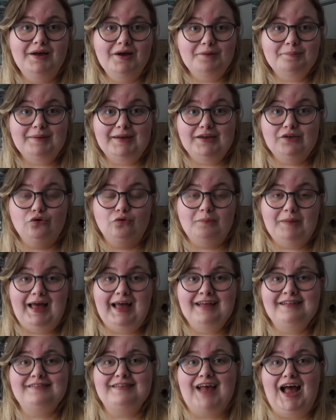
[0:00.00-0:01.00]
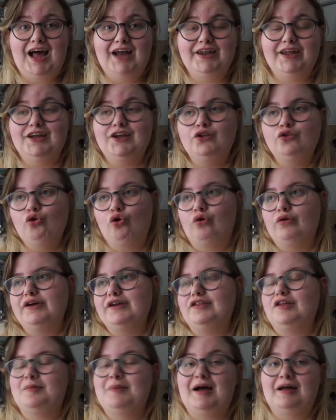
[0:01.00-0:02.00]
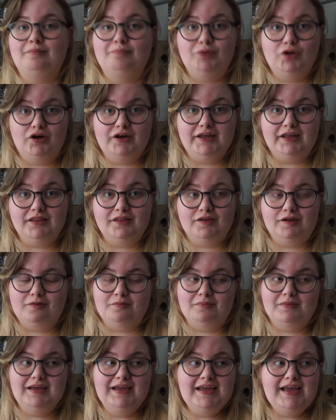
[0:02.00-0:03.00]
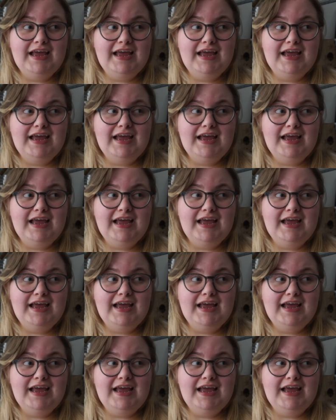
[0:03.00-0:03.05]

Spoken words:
by your pets and ignoring them and blocking them